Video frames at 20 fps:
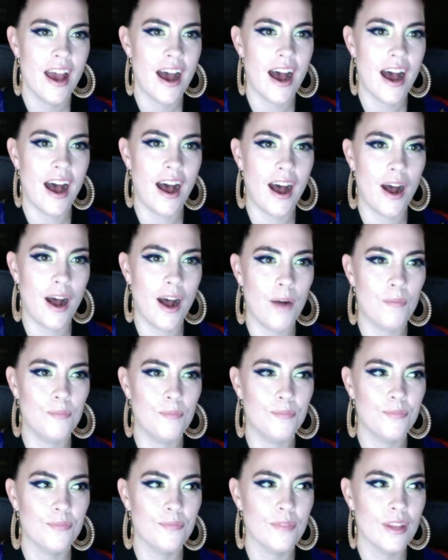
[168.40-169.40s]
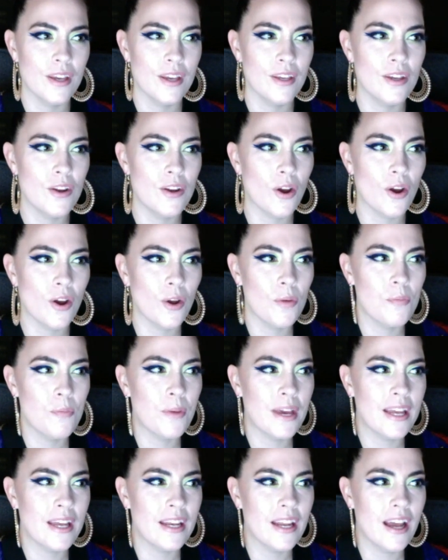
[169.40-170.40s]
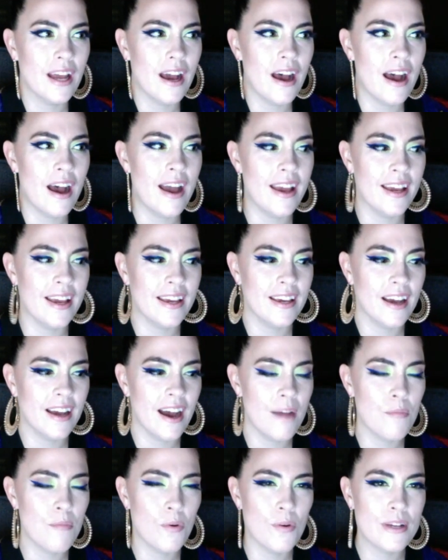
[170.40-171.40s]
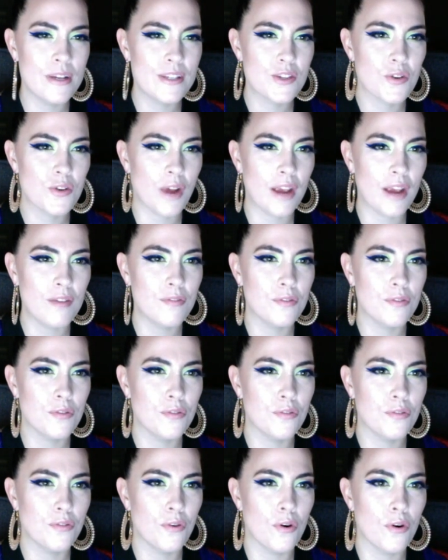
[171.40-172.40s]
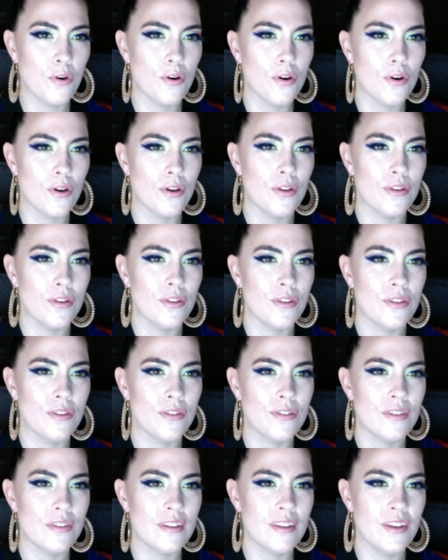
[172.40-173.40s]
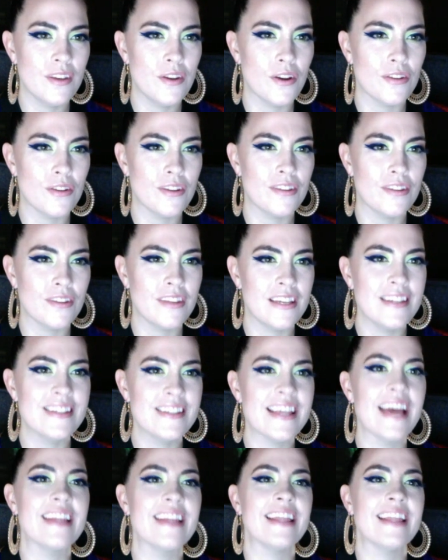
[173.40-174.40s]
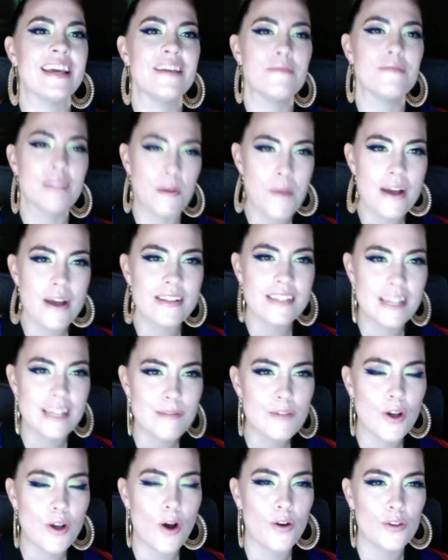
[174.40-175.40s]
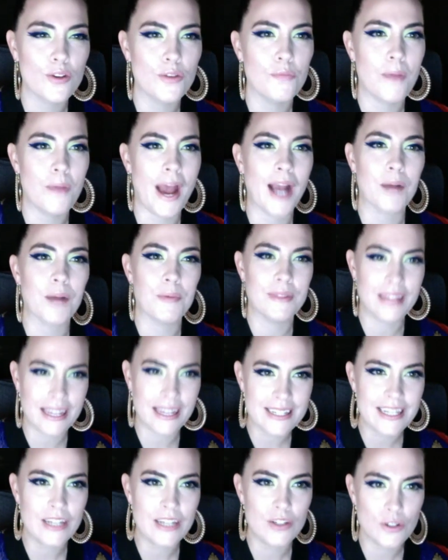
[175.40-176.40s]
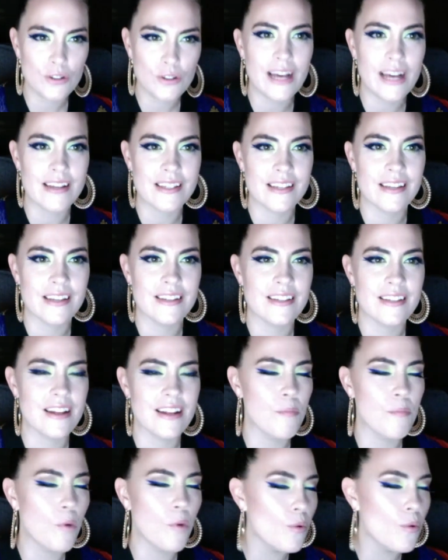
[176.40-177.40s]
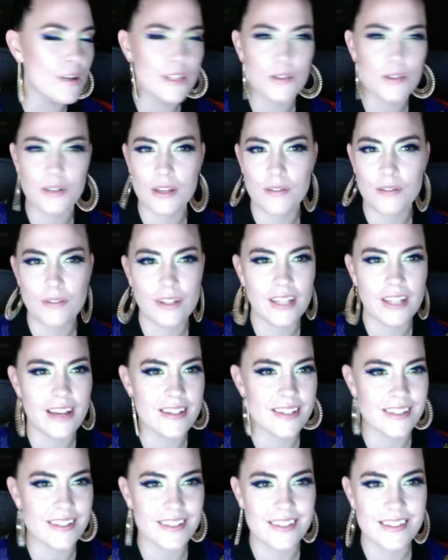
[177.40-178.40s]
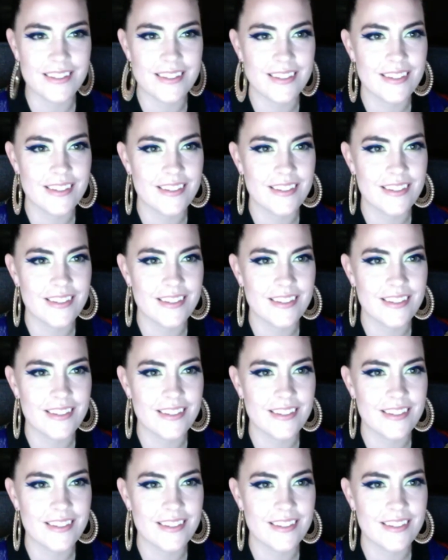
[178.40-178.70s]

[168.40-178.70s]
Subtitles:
but I'm always grateful for the things that they might seem to hold you back, but they teach you lessons, and I'm always looking for lessons.